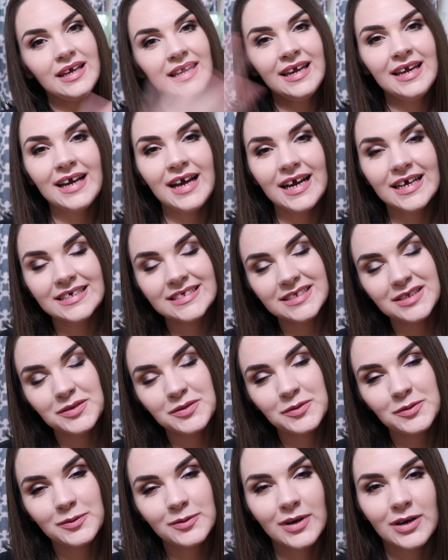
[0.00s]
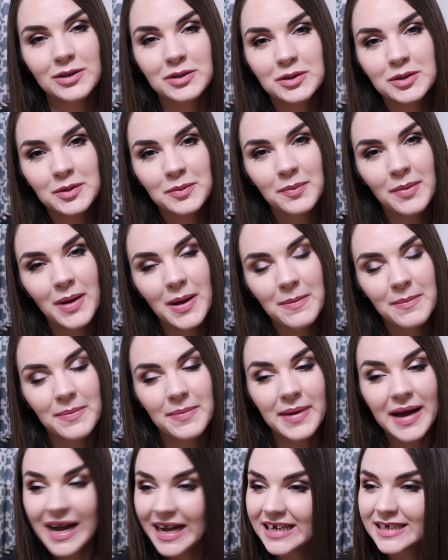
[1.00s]
Hey guys, welcome
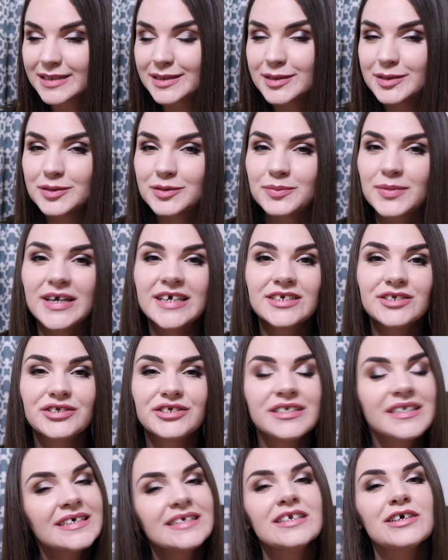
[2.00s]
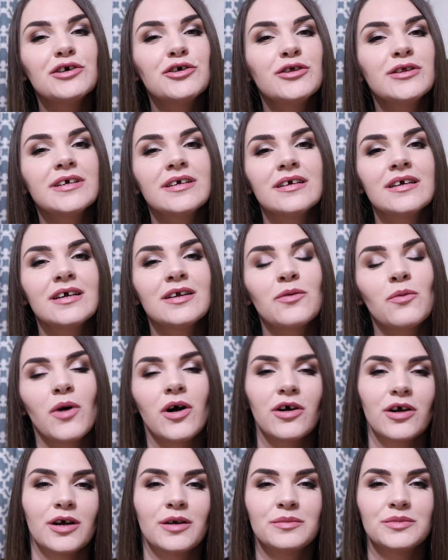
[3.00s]
back to my channel and
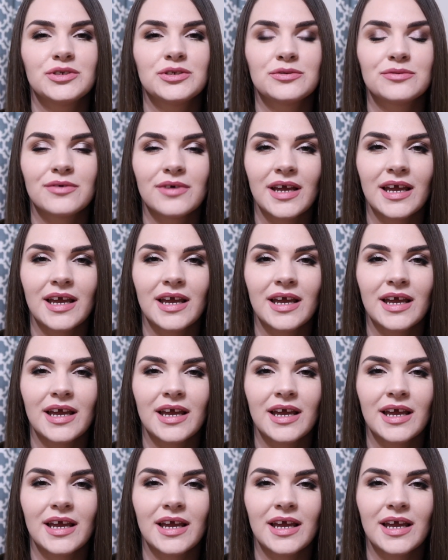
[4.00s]
welcome to